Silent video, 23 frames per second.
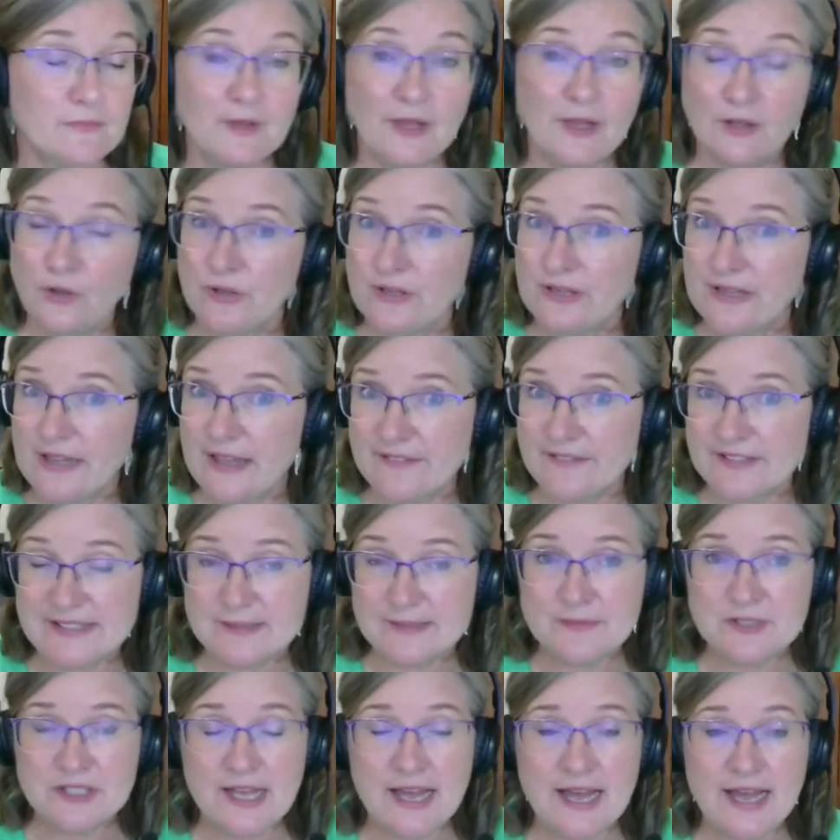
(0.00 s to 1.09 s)
You can give it
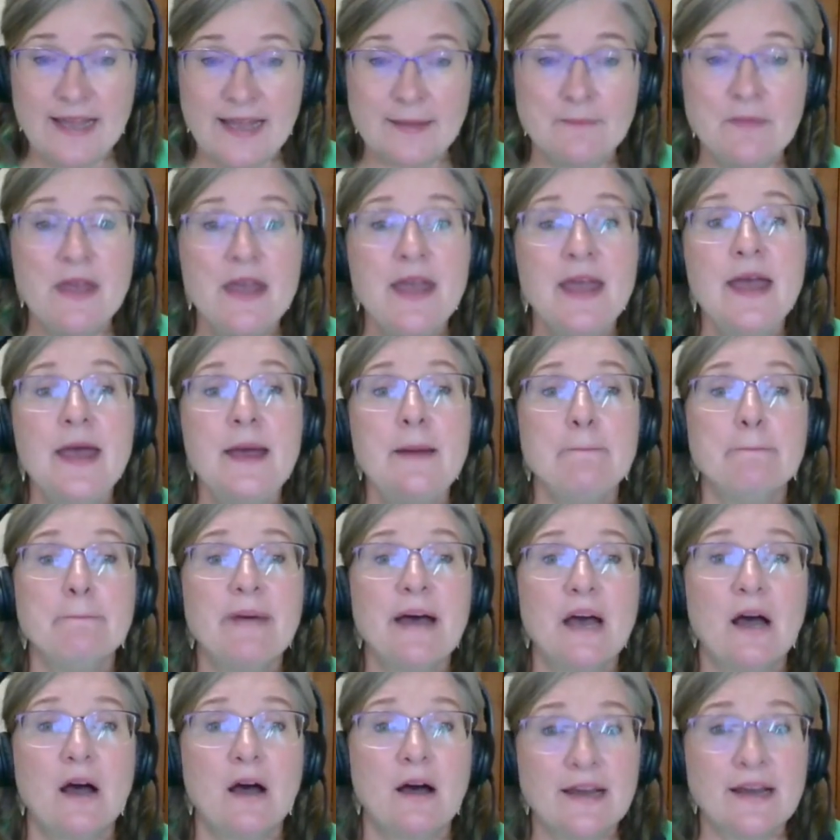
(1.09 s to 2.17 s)
some time.
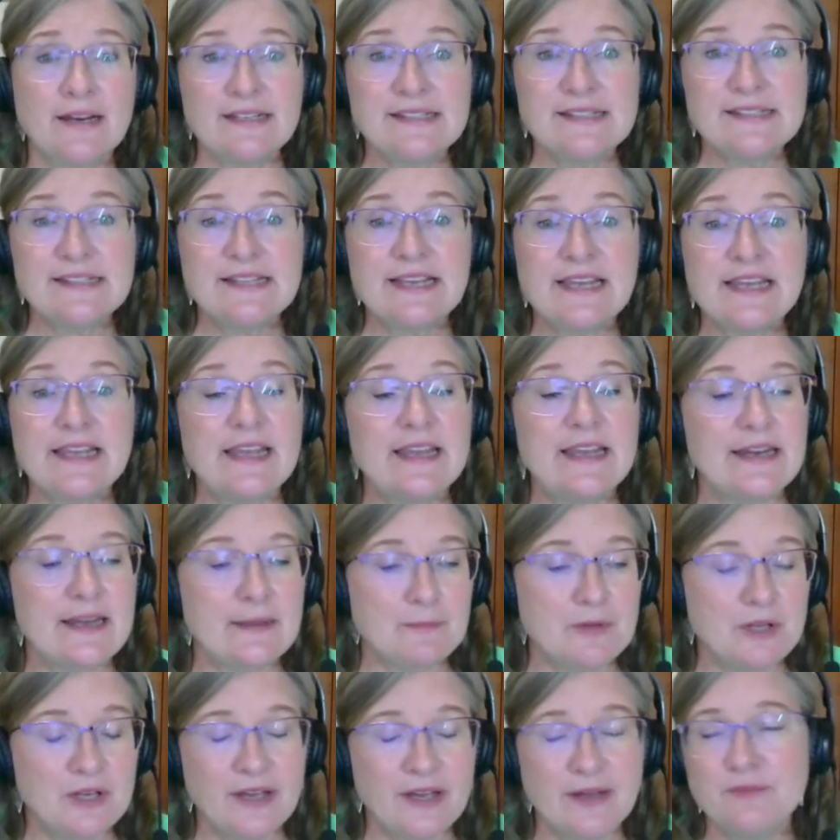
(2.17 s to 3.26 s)
But honestly, and
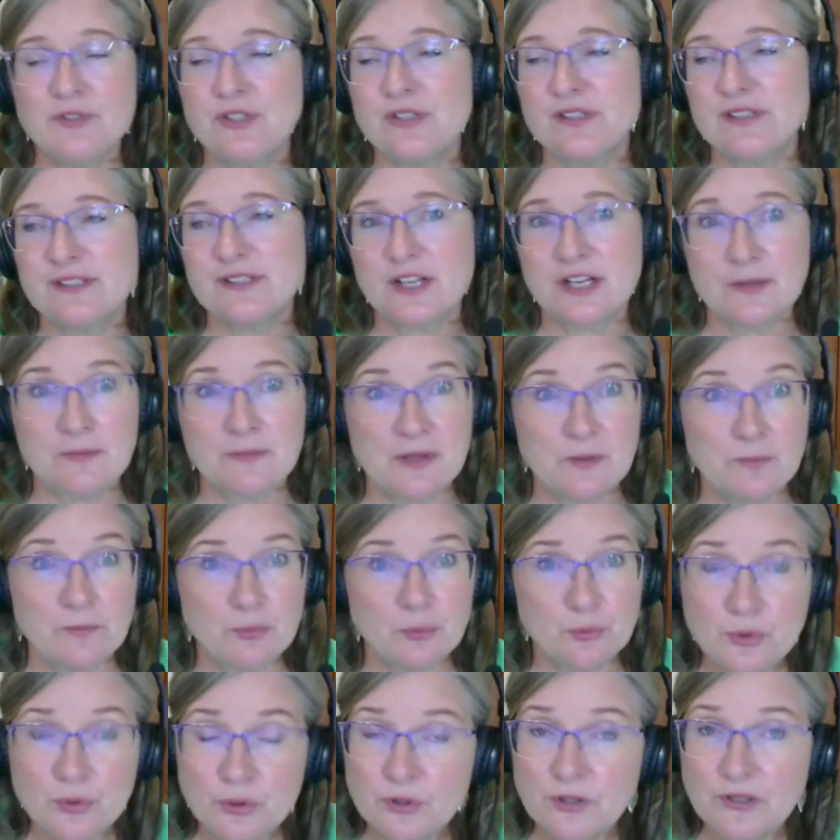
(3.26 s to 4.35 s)
I'm just going to be
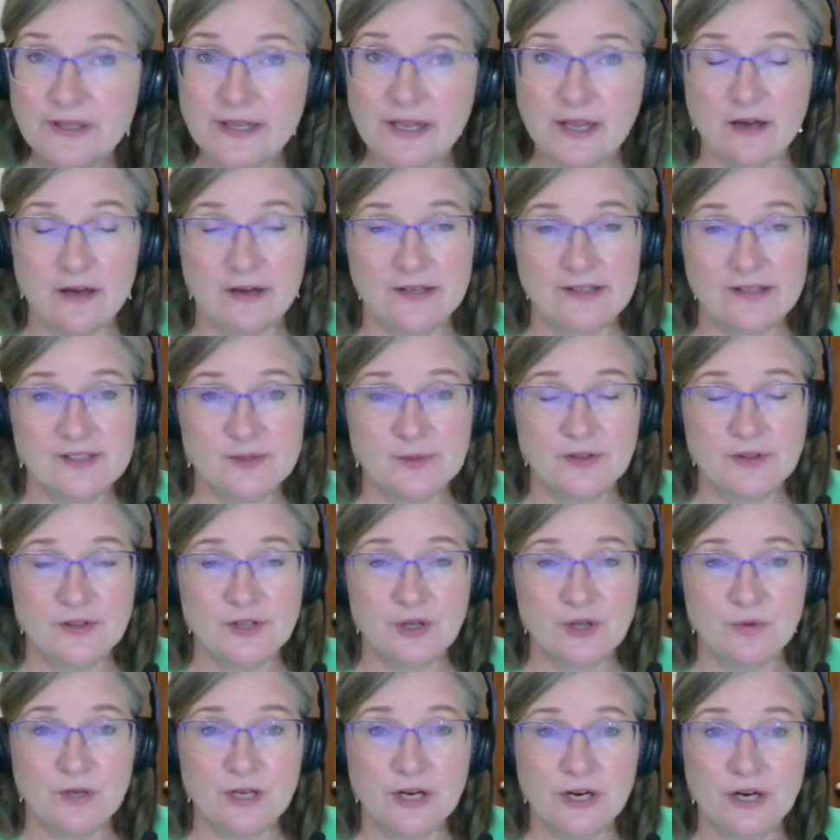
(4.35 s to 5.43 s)
brutally honest with
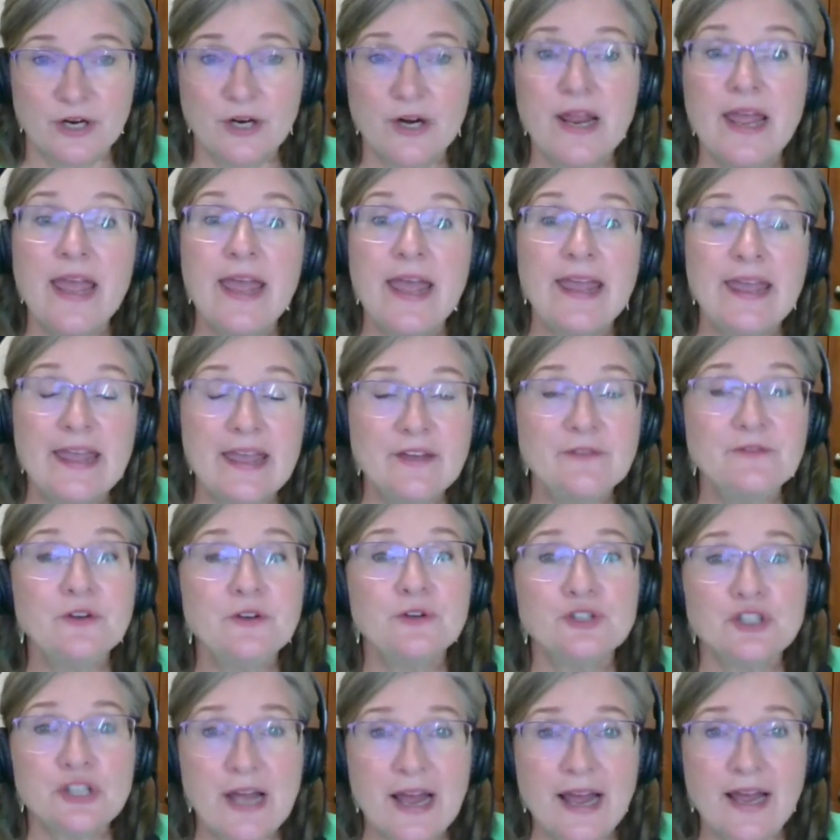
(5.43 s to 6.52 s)
you here, if
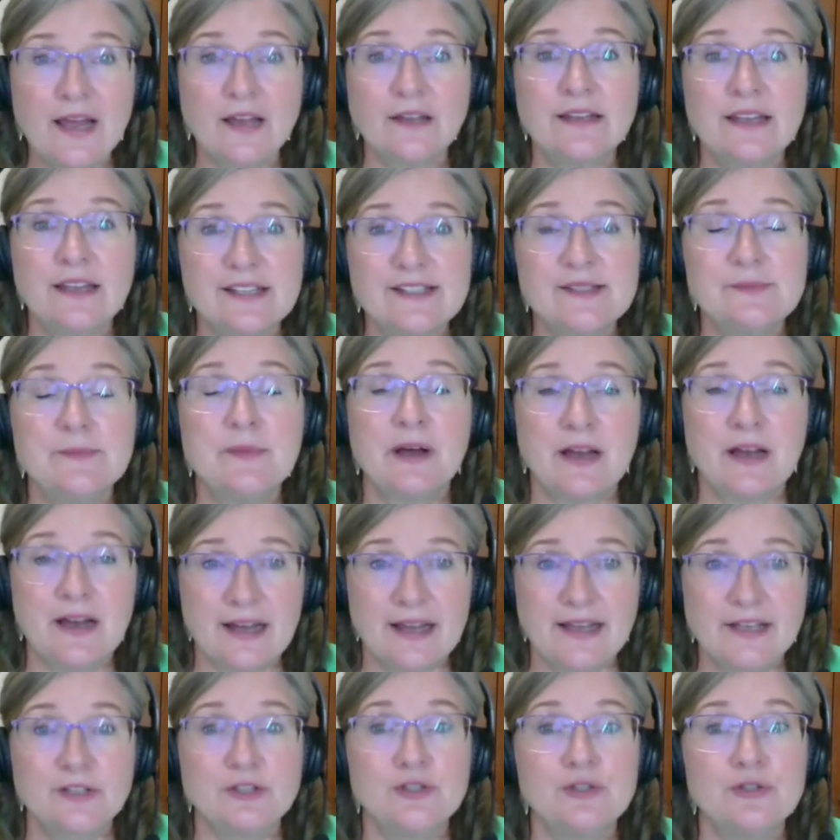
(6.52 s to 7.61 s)
your child is
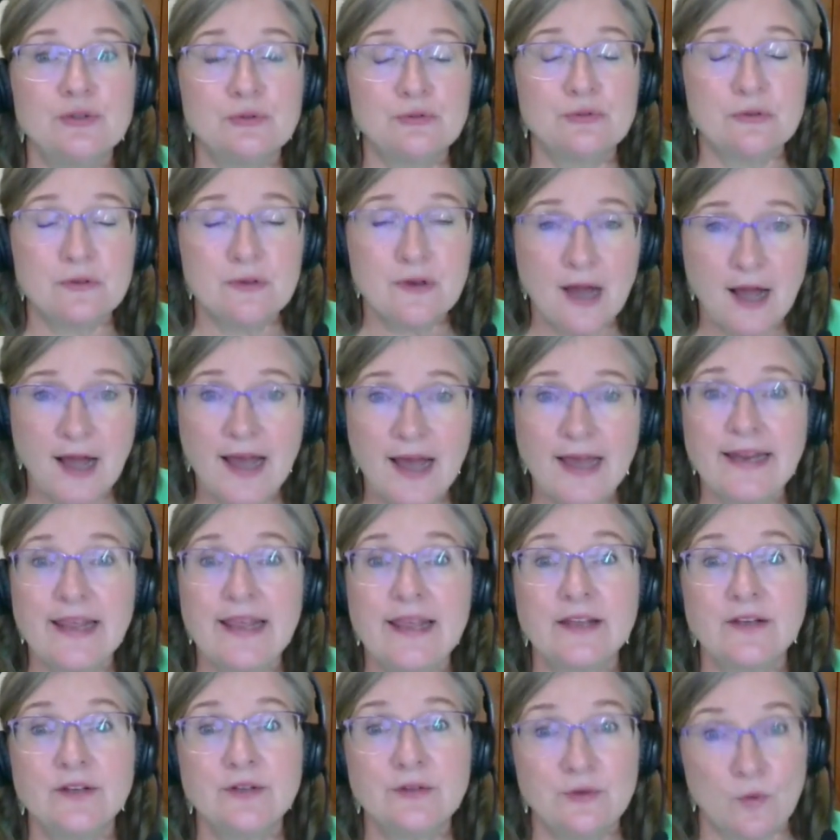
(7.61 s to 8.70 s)
behind, do not
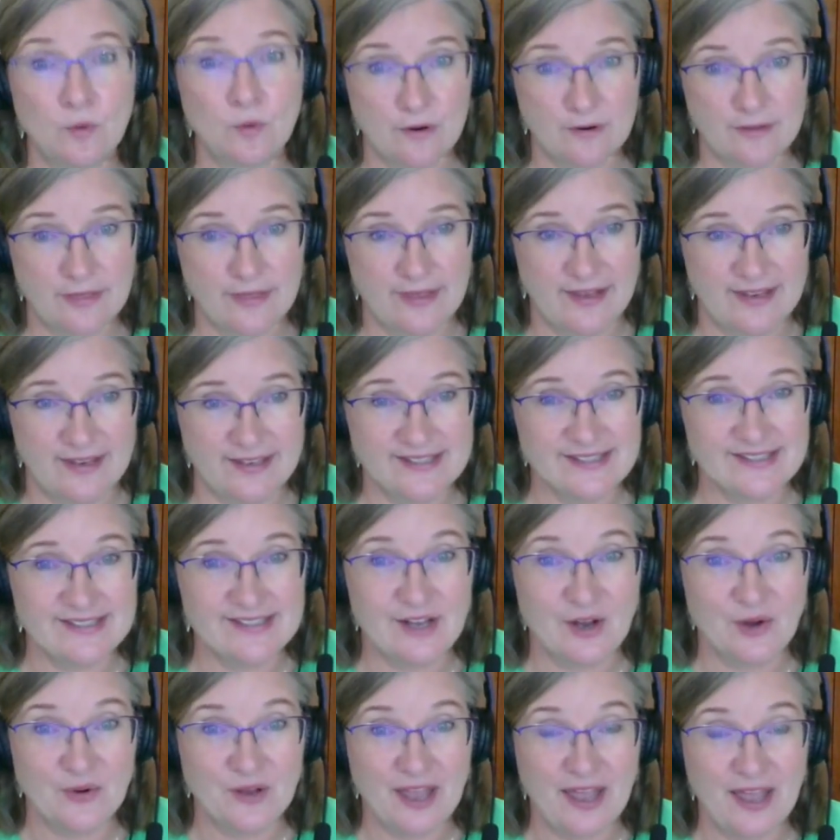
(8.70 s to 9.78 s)
ignore this,
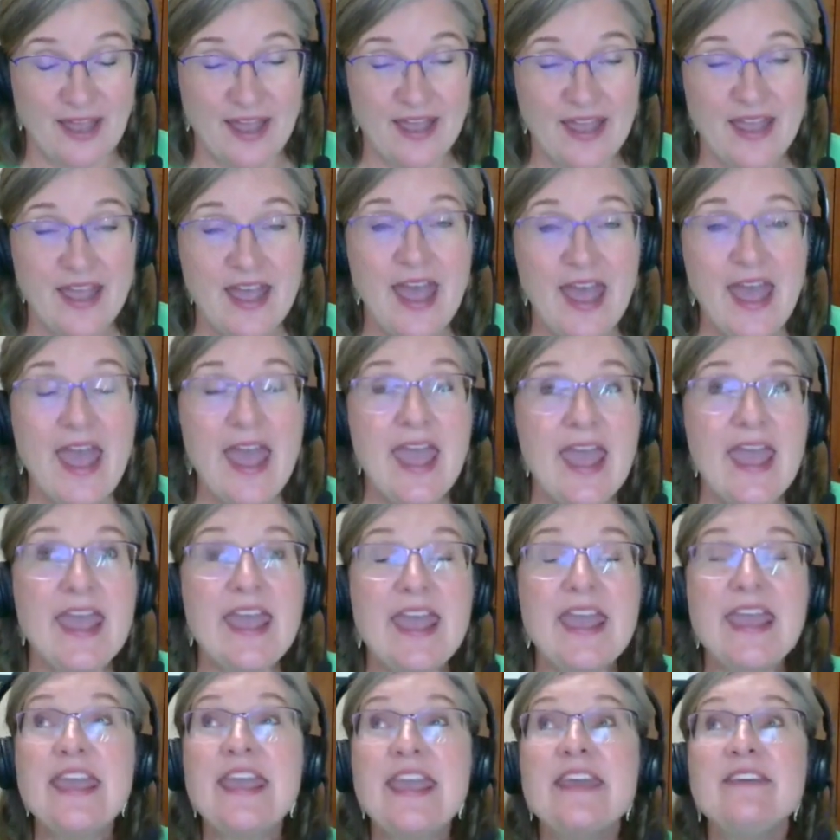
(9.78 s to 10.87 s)
okay?
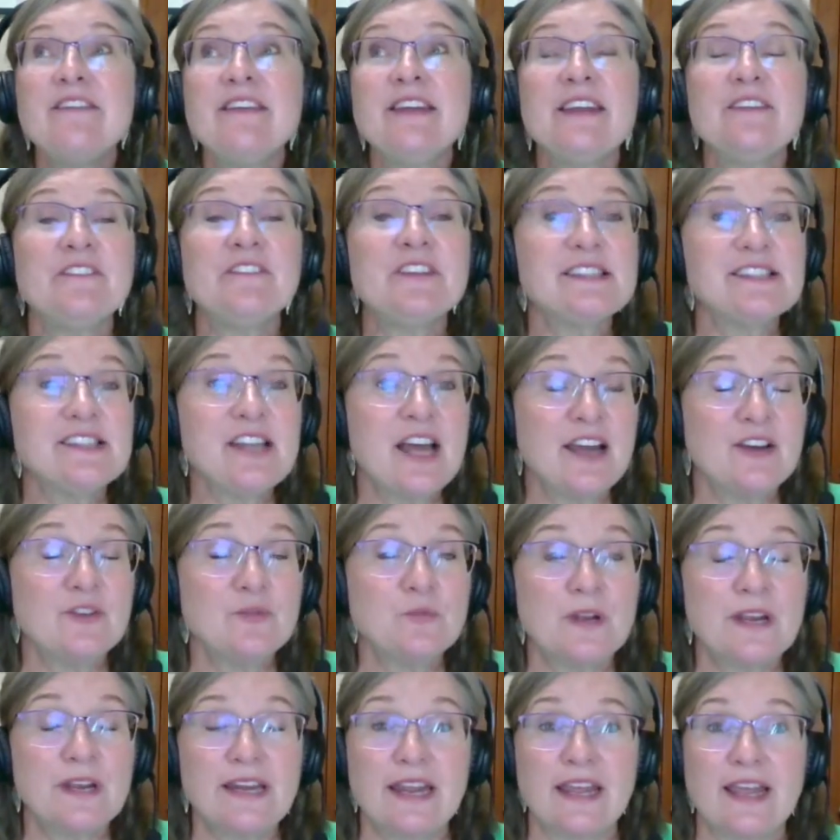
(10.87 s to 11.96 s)
Even if it's not in
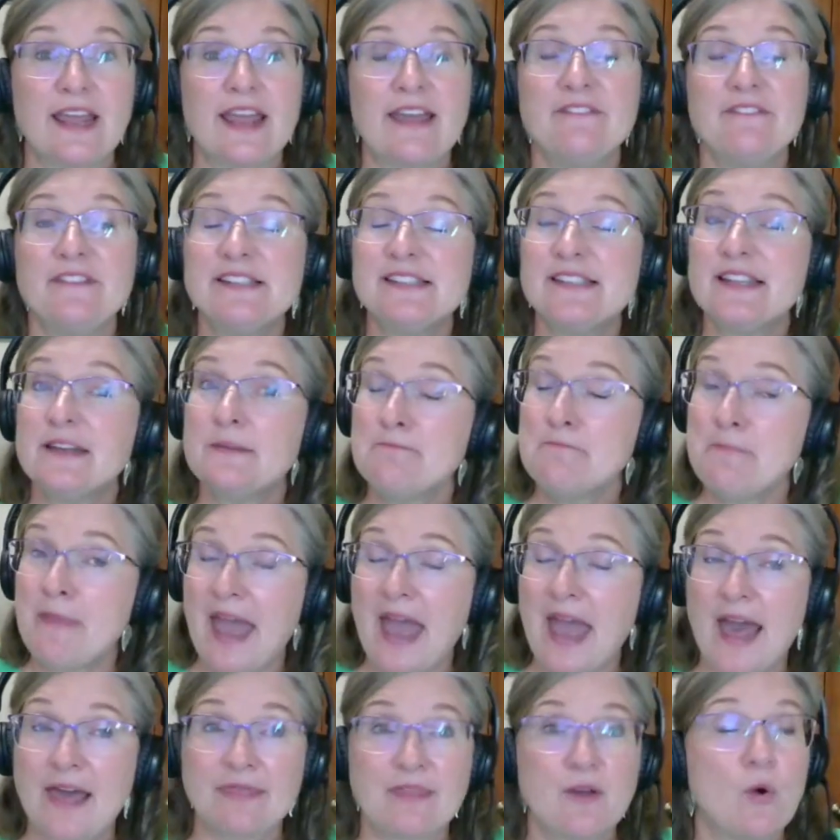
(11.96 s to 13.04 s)
reading, if it's in
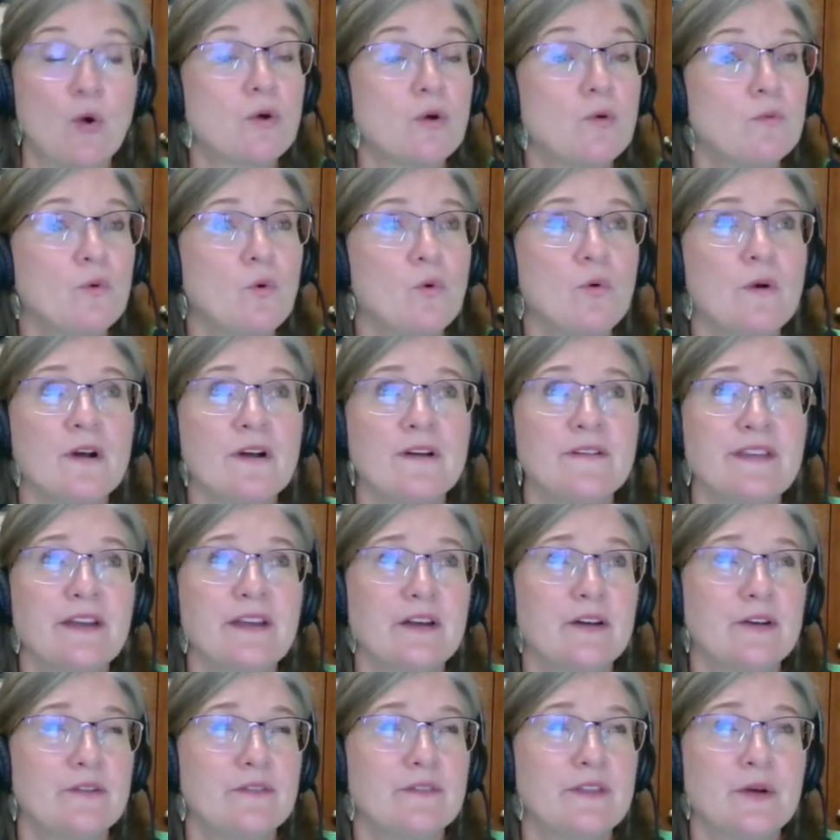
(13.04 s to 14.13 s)
math or
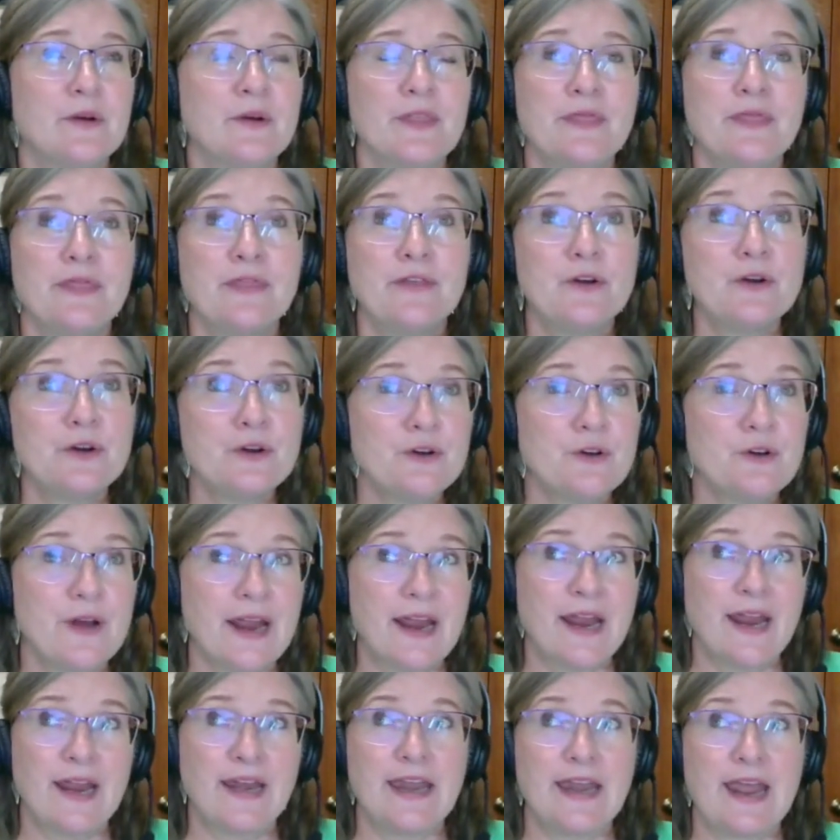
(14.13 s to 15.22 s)
they're in 3rd
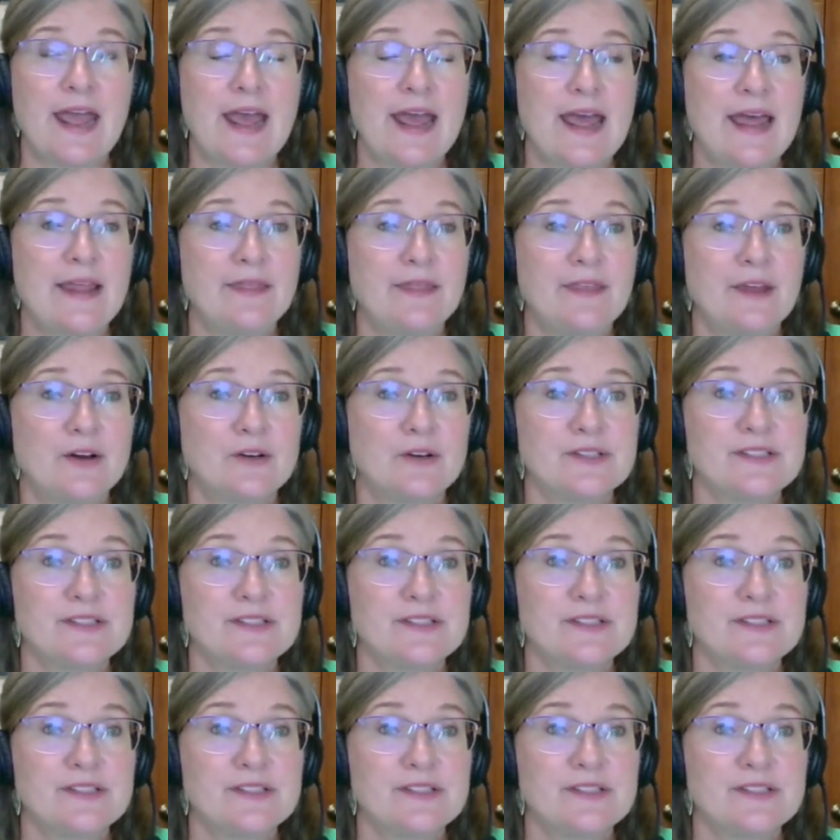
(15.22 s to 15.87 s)
grade and their